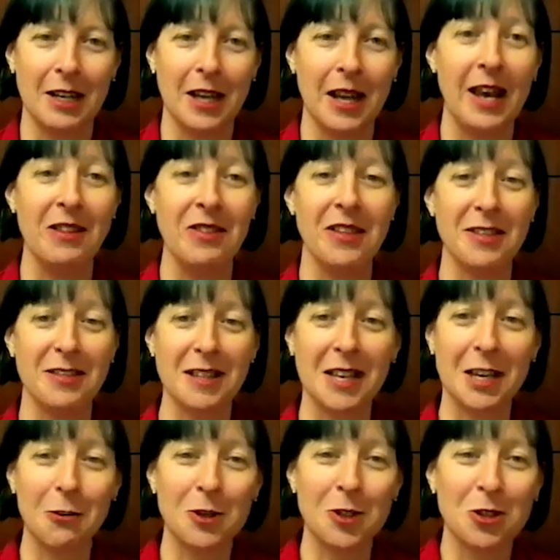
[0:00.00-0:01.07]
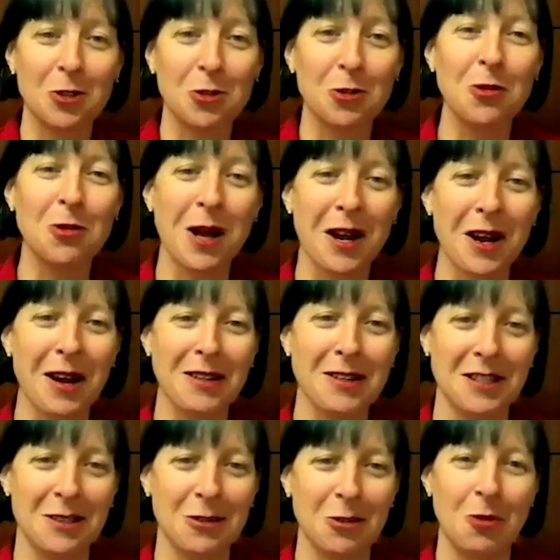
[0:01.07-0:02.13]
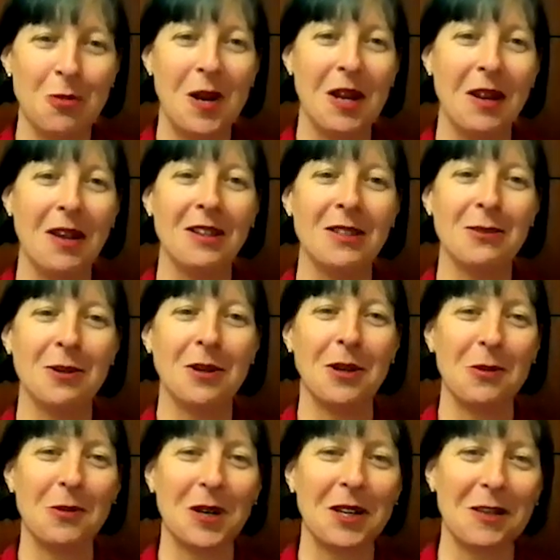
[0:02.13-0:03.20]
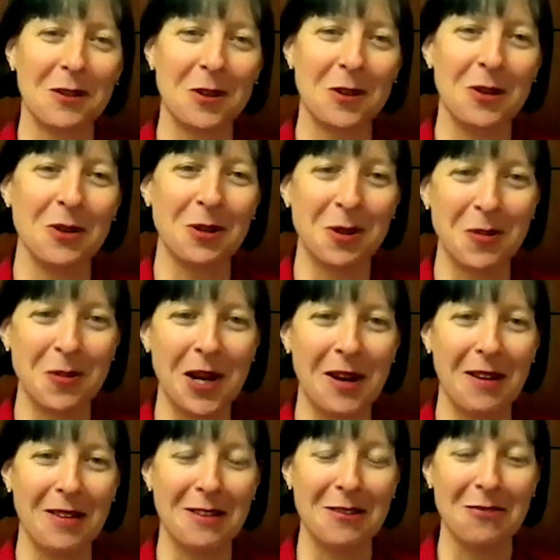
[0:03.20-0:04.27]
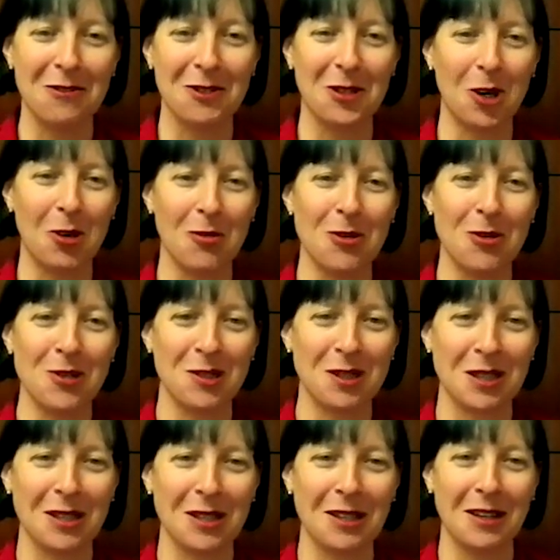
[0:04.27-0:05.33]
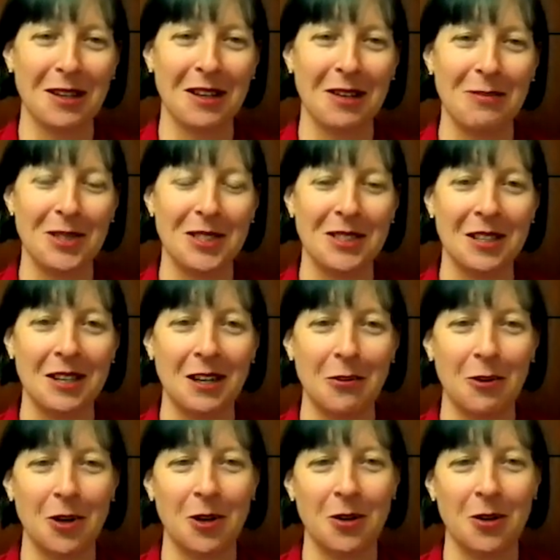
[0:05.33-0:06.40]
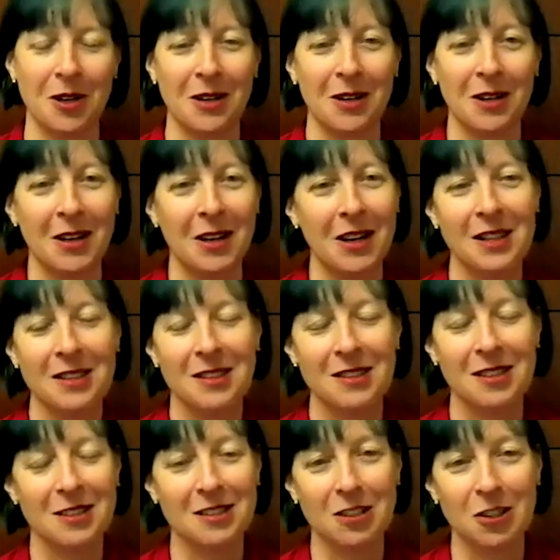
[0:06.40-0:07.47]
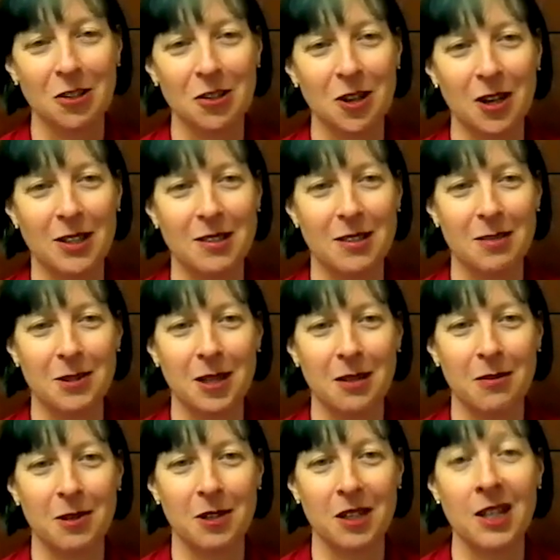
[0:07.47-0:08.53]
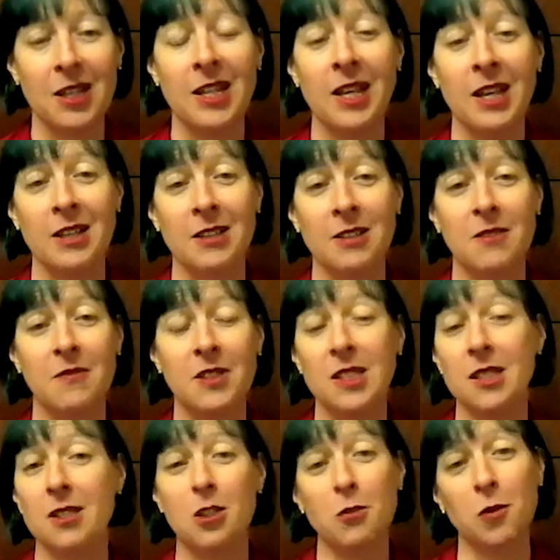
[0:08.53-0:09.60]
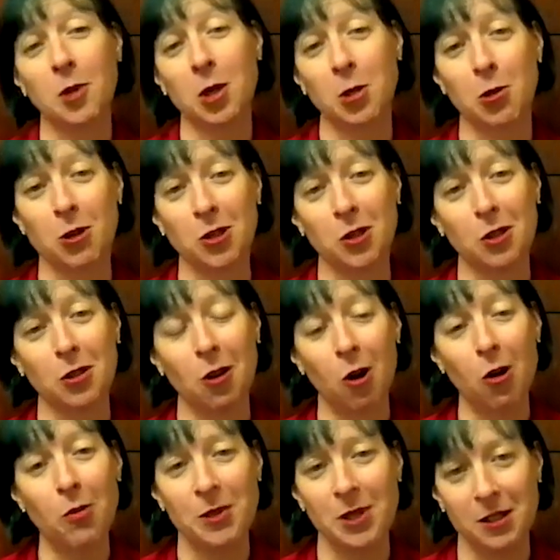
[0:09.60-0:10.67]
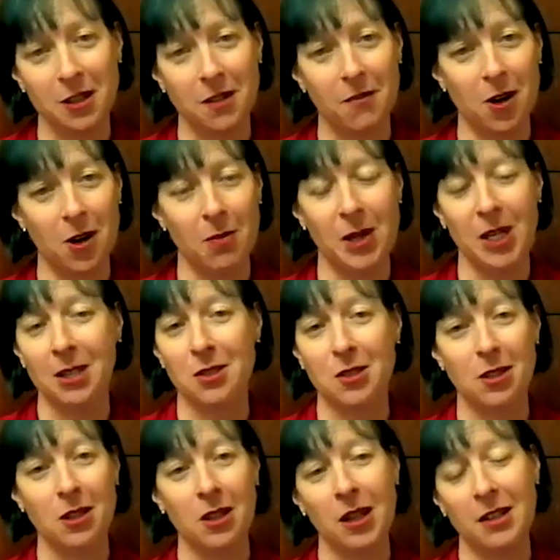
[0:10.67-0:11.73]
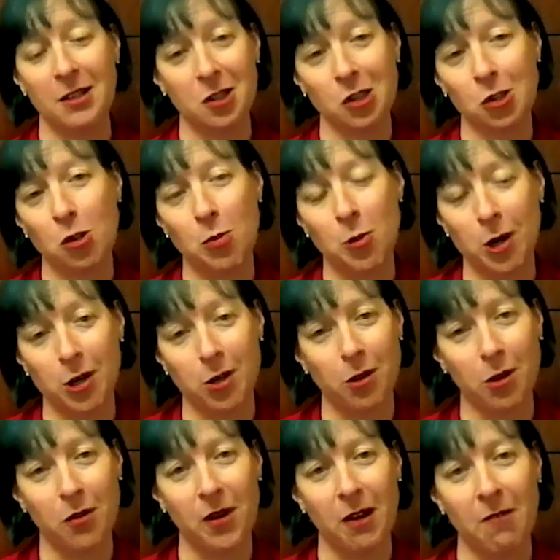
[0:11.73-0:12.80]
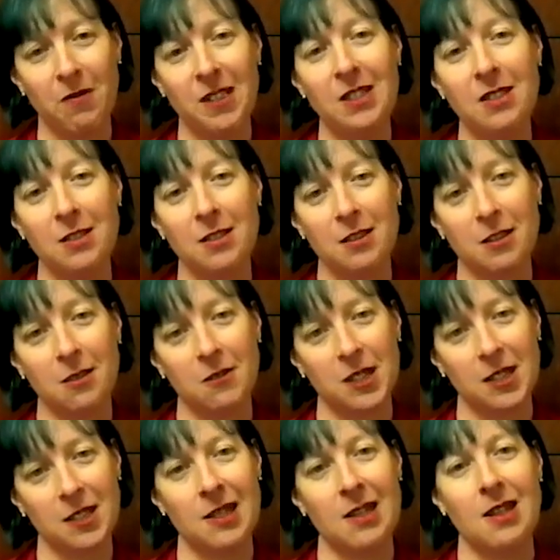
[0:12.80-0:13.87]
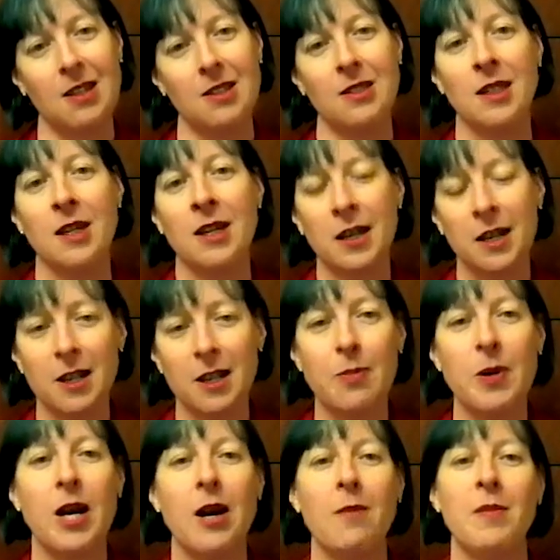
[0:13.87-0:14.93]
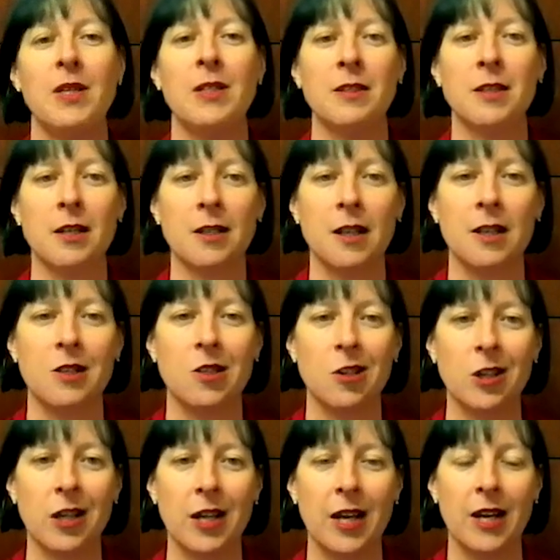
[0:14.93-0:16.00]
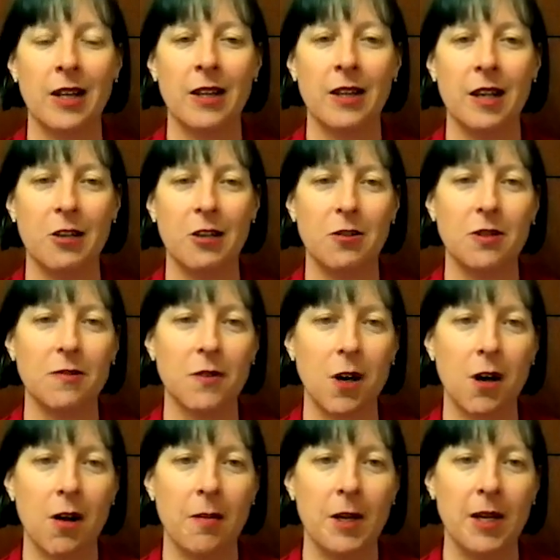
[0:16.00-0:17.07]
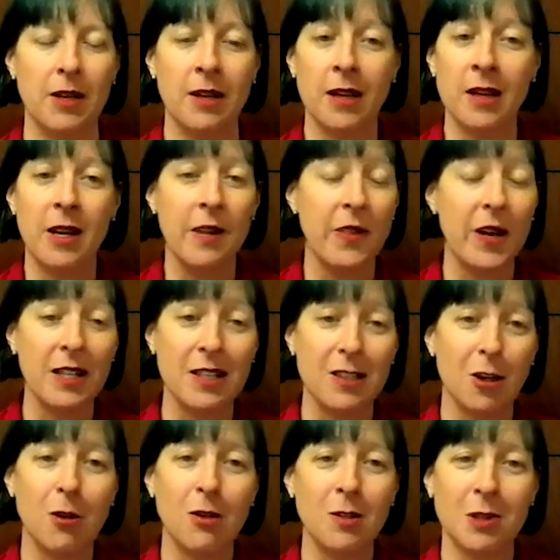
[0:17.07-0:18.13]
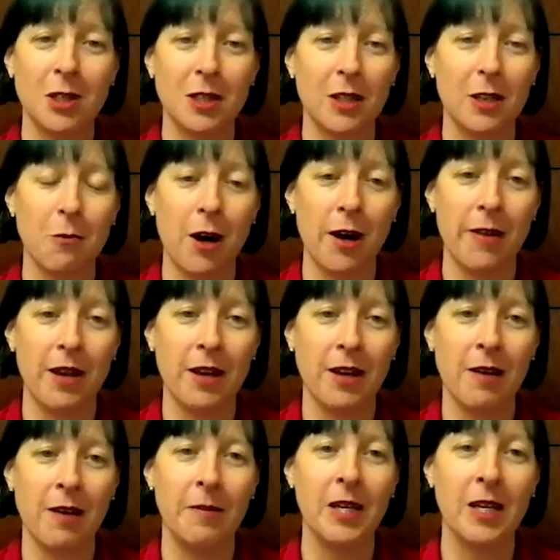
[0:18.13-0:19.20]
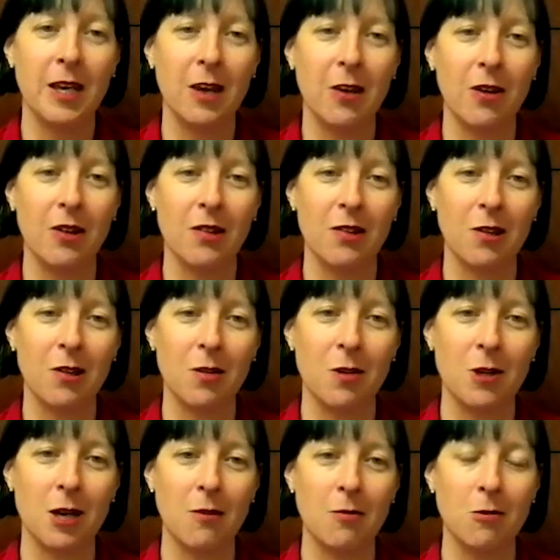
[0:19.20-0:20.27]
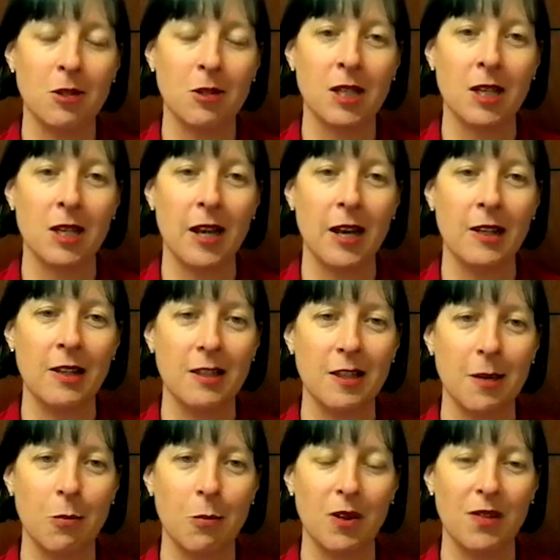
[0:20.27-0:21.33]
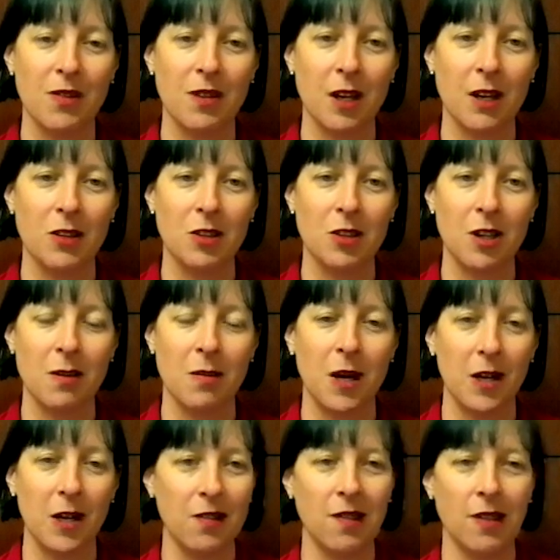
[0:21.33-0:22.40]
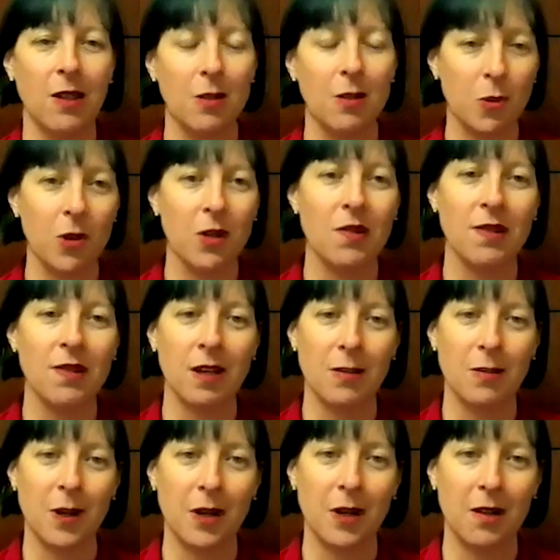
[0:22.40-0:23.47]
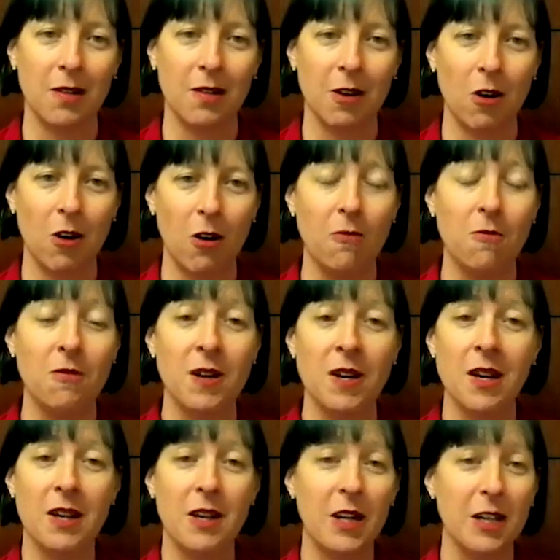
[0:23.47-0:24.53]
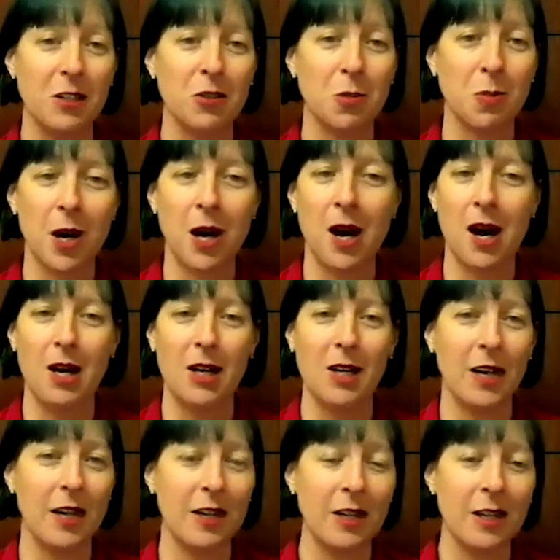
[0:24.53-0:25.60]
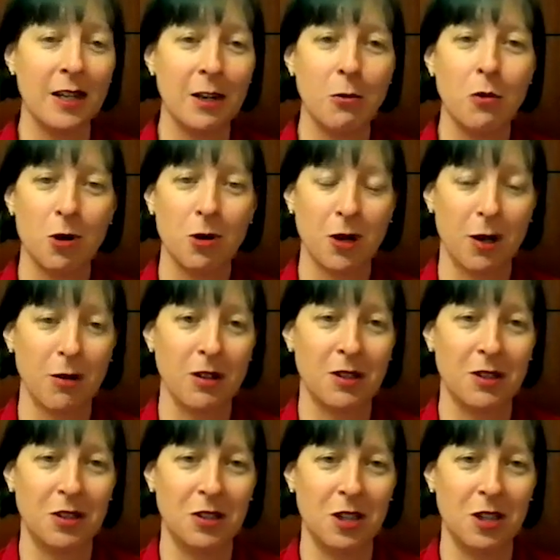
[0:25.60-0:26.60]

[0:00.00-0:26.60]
Anthea's language school at our town hall meetings, where we learn all about the different cultures that come to Scenic World. And it's just so nice to be able to connect visitors from across the globe to the environment, because to your point, a lot of our visitors live in cities, in apartments, and don't get out in the natural environment. And that's ultimately why they're coming here. And so to be able to connect them with such an amazing, pristine piece of national park and World Heritage